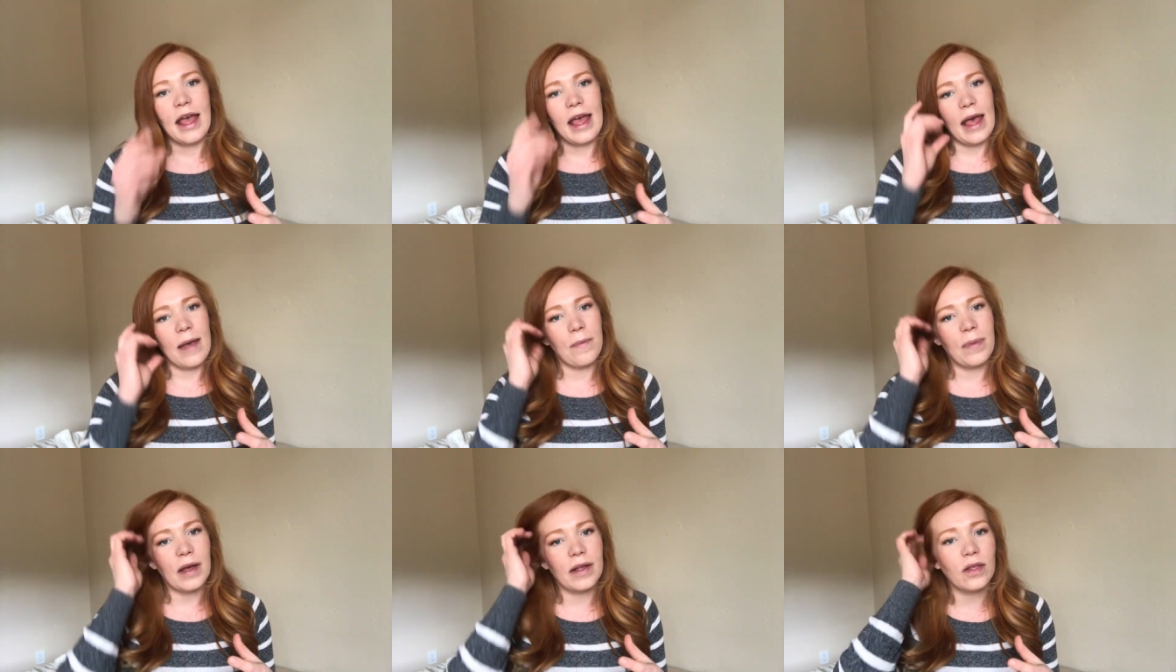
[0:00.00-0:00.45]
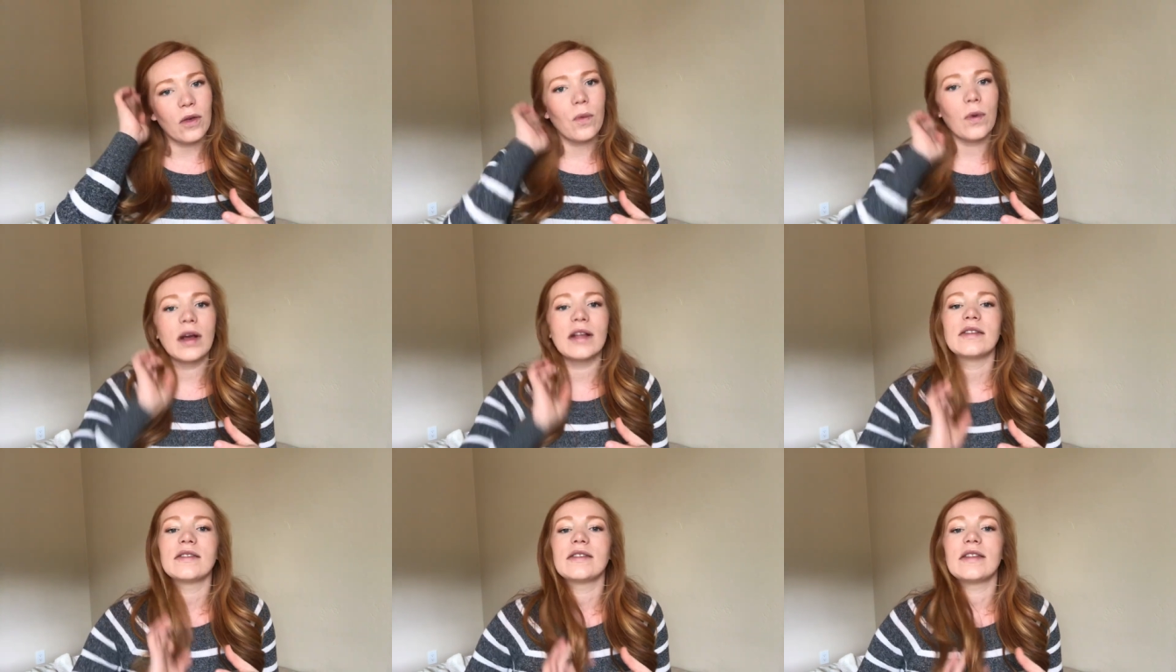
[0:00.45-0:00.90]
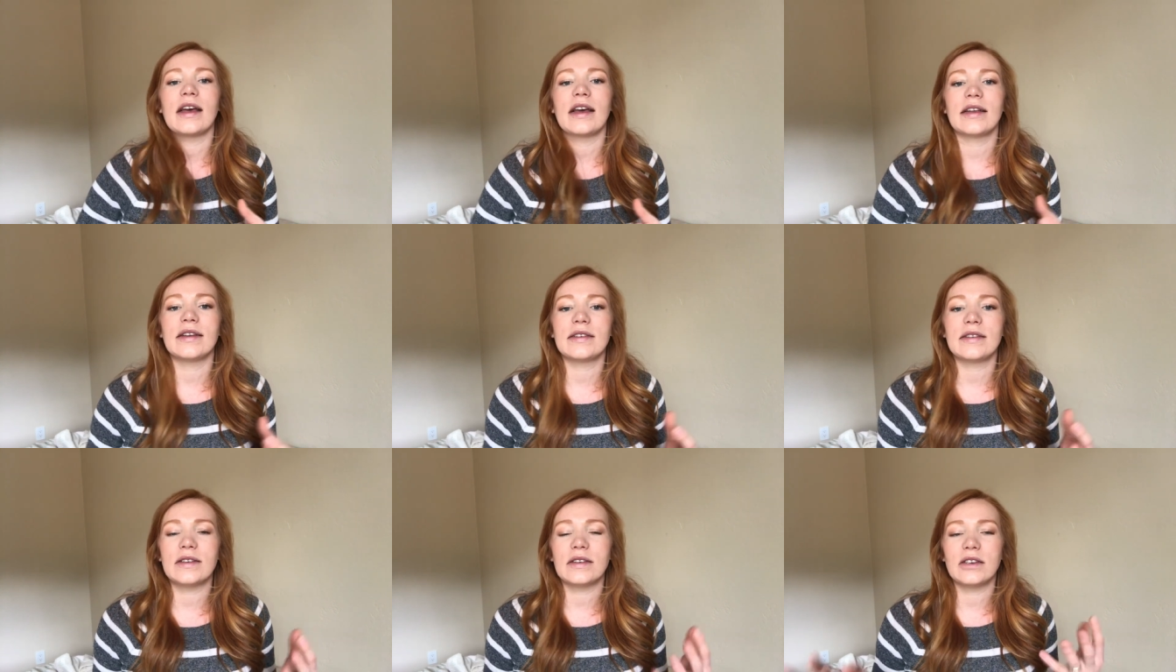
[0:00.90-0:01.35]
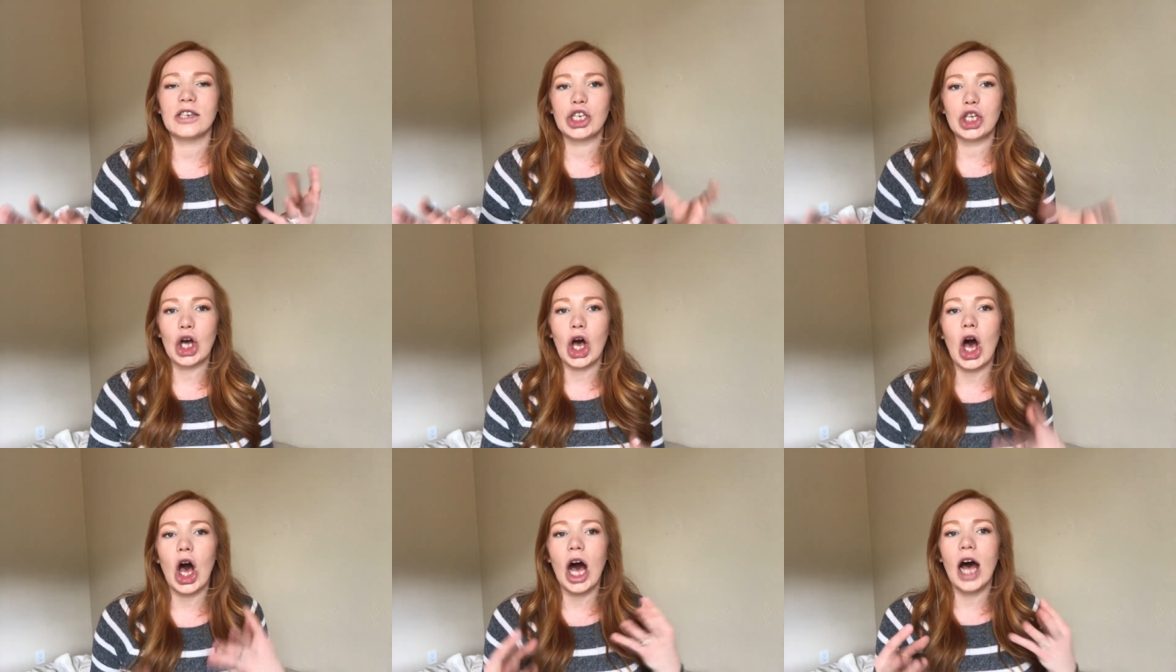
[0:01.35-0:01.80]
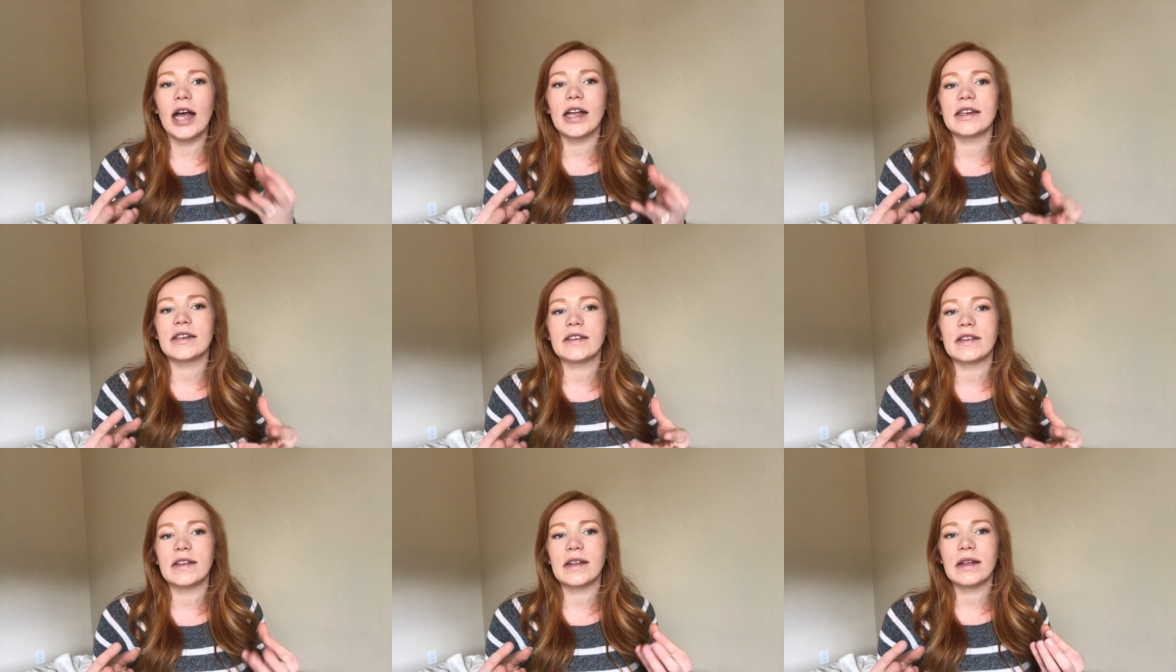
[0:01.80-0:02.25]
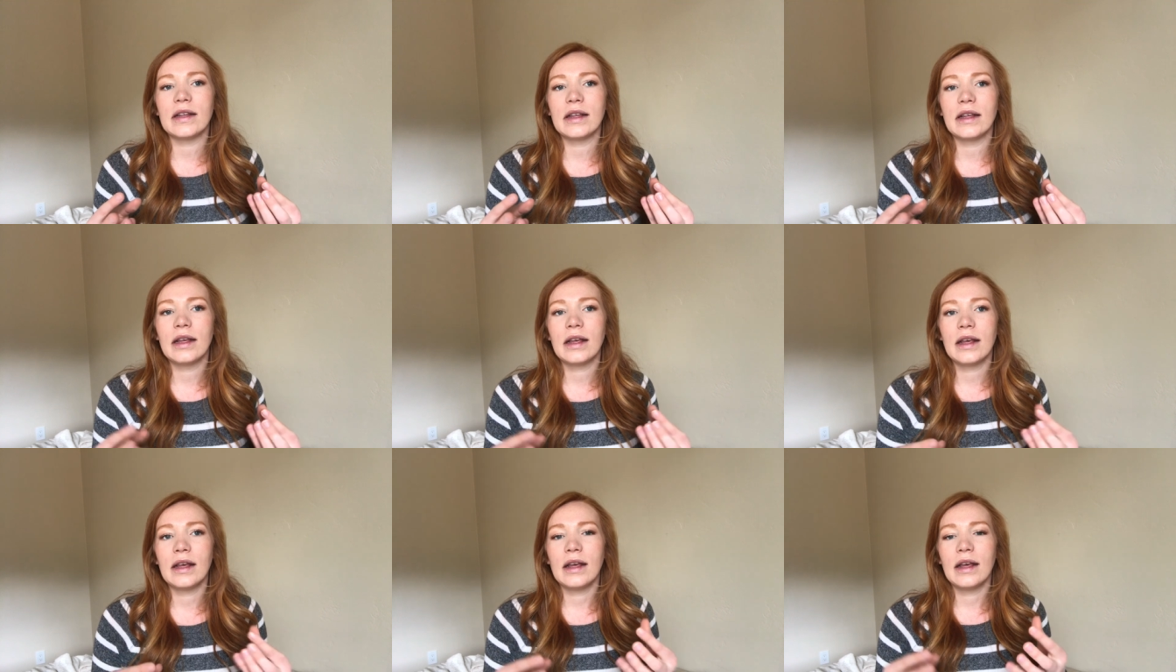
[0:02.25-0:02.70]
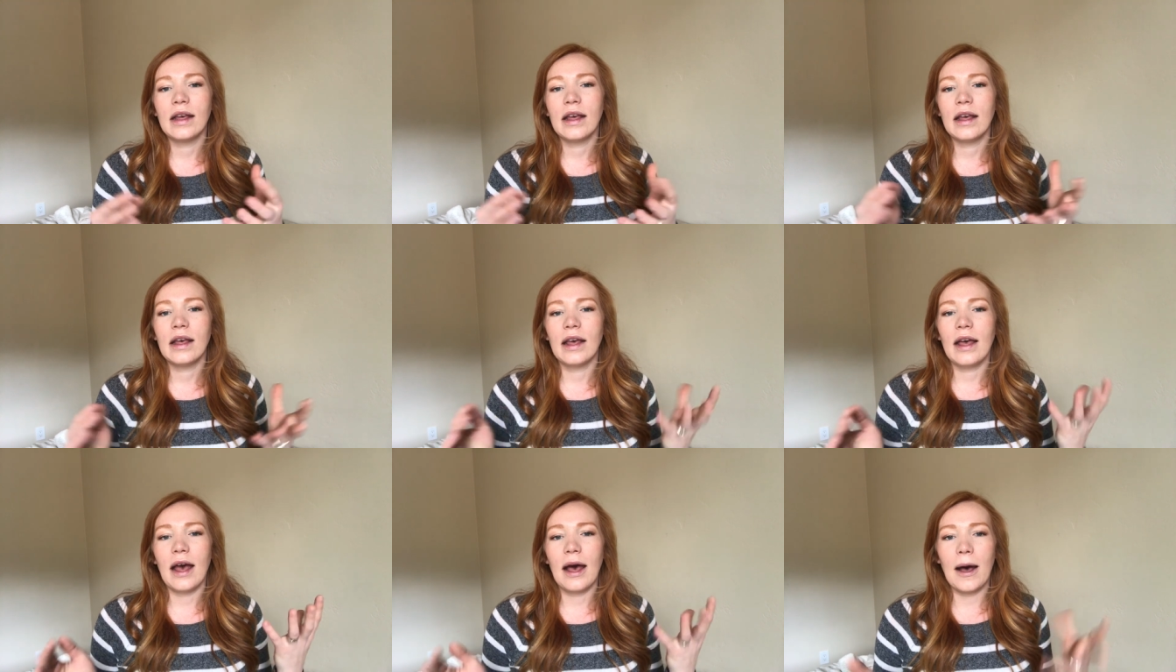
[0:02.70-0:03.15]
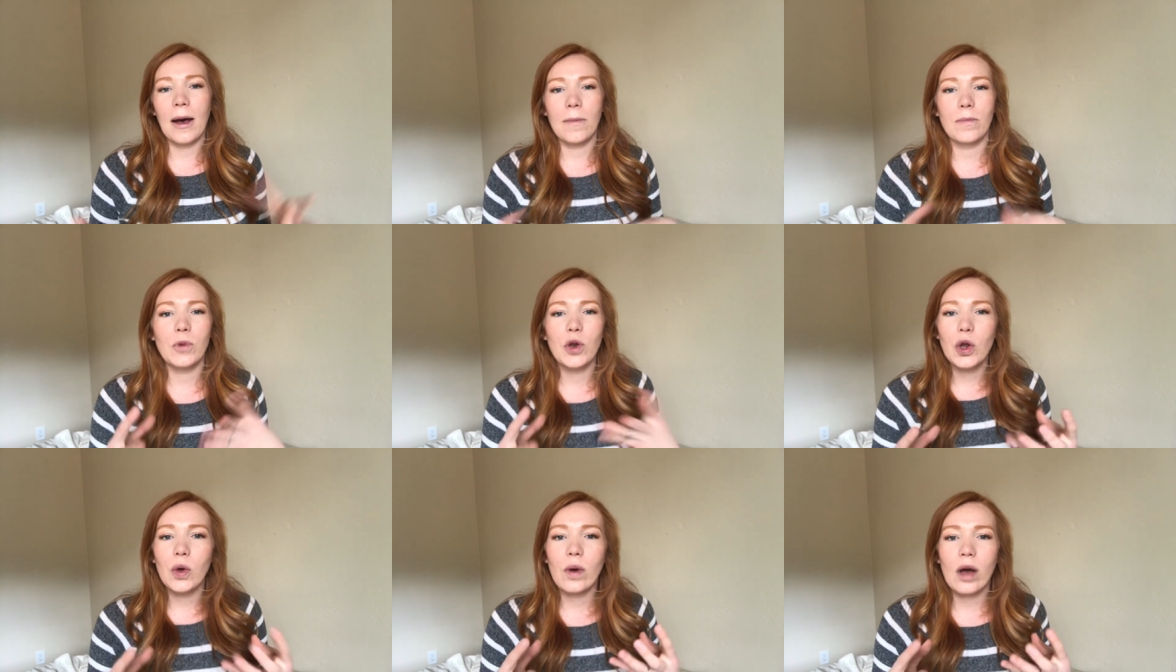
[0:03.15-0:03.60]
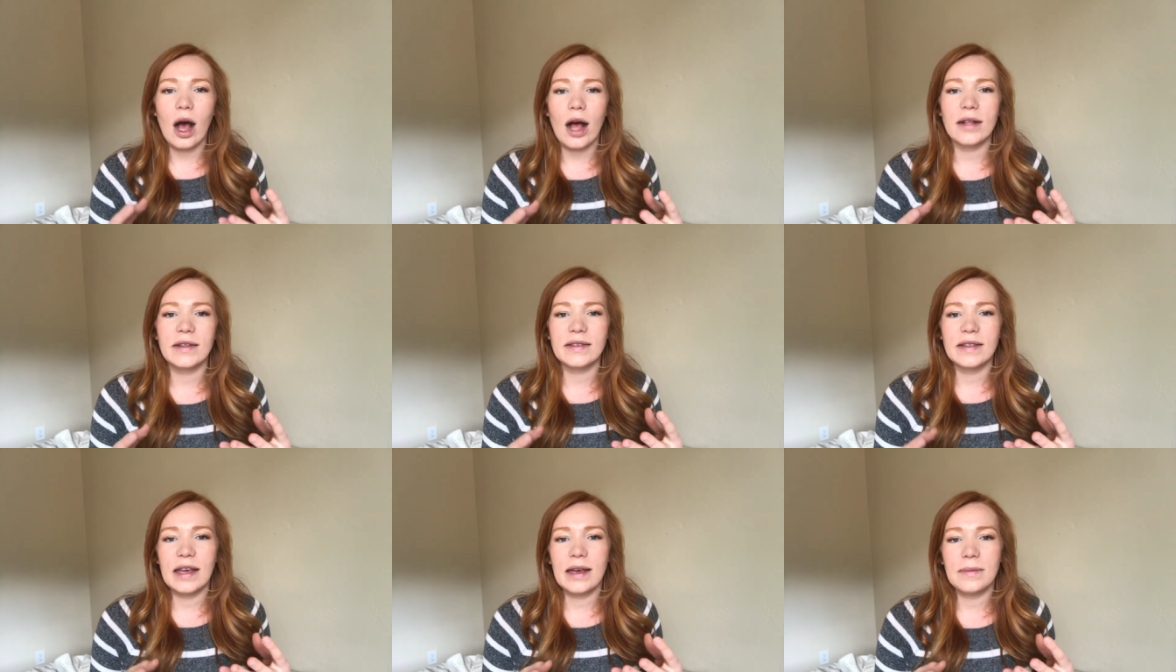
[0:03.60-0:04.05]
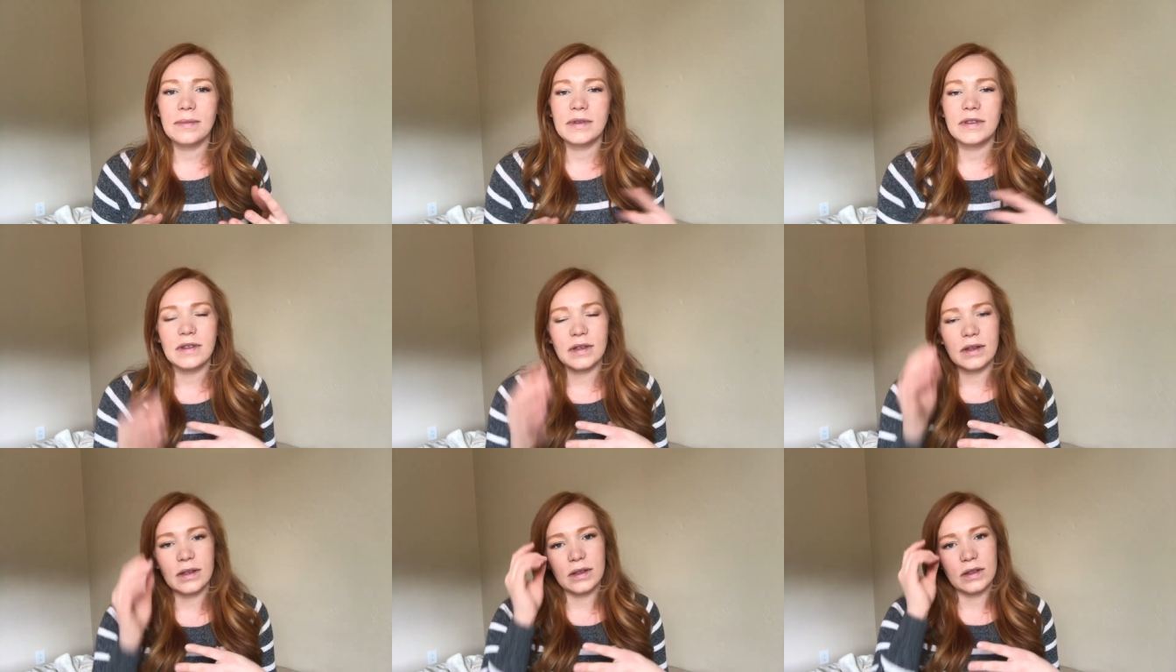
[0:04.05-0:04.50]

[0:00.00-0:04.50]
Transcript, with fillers: and picked the ones that taught um, new concepts.